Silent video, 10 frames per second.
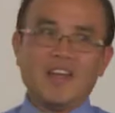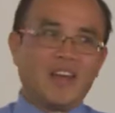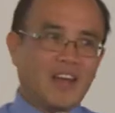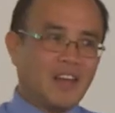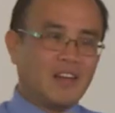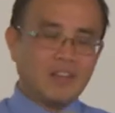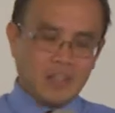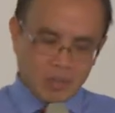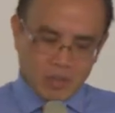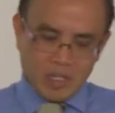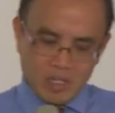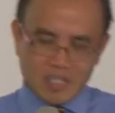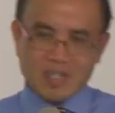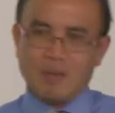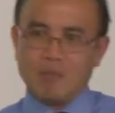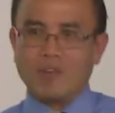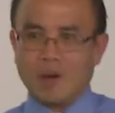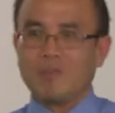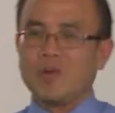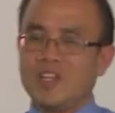and usually this type of
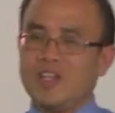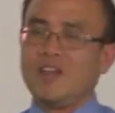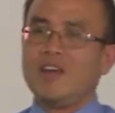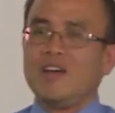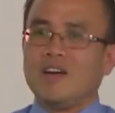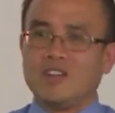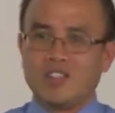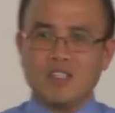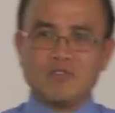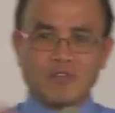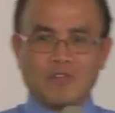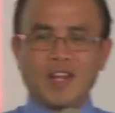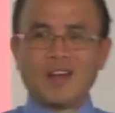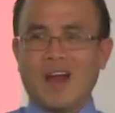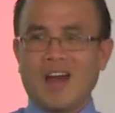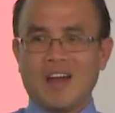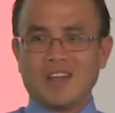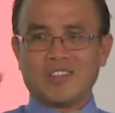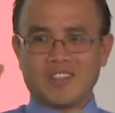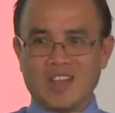company achieve a very
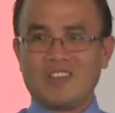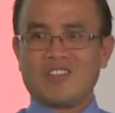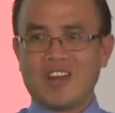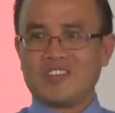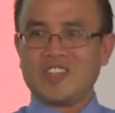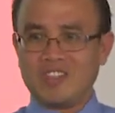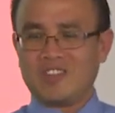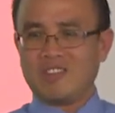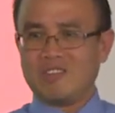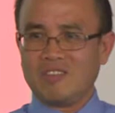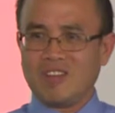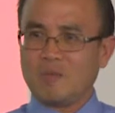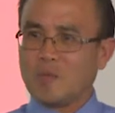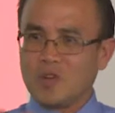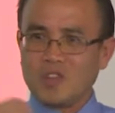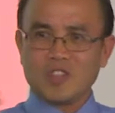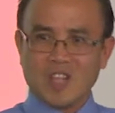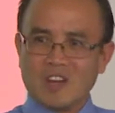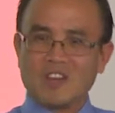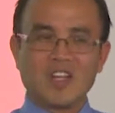high standardization. They produce
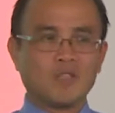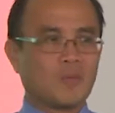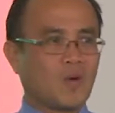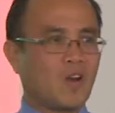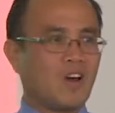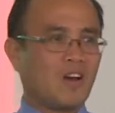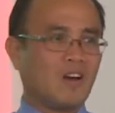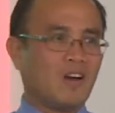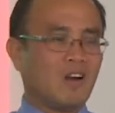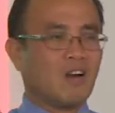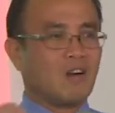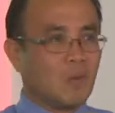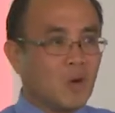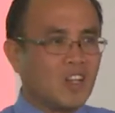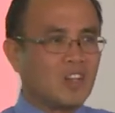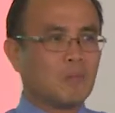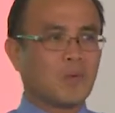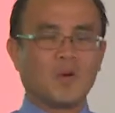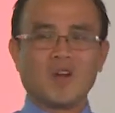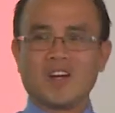standardized product, commodity
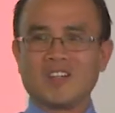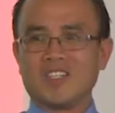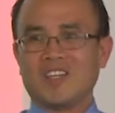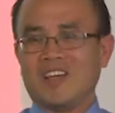products.